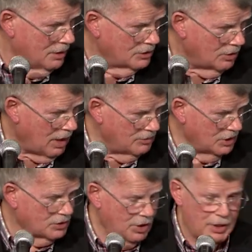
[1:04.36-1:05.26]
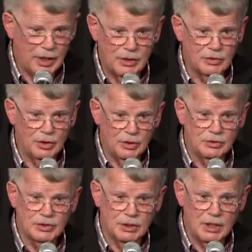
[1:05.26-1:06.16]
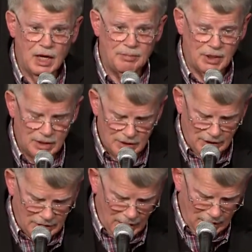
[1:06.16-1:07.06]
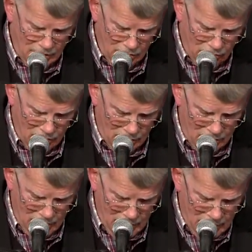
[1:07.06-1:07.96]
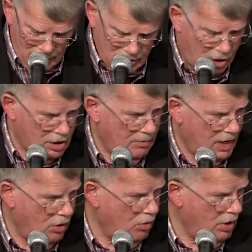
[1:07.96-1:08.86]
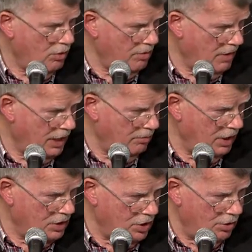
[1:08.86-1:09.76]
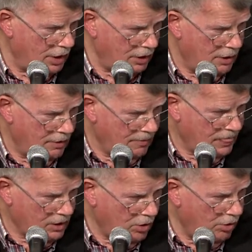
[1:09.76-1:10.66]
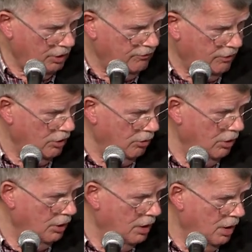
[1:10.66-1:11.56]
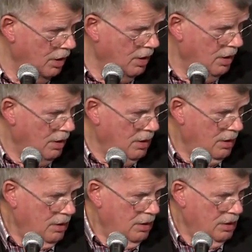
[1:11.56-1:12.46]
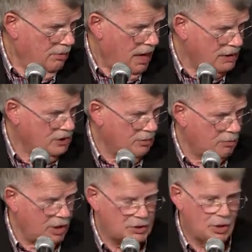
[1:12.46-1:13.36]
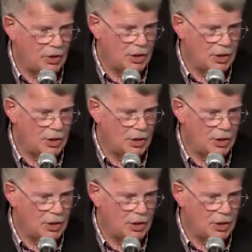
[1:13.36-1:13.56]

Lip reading: So I'm just going to introduce the topic, and then Kaiyu will talk about what we might be doing going forward. The maximum return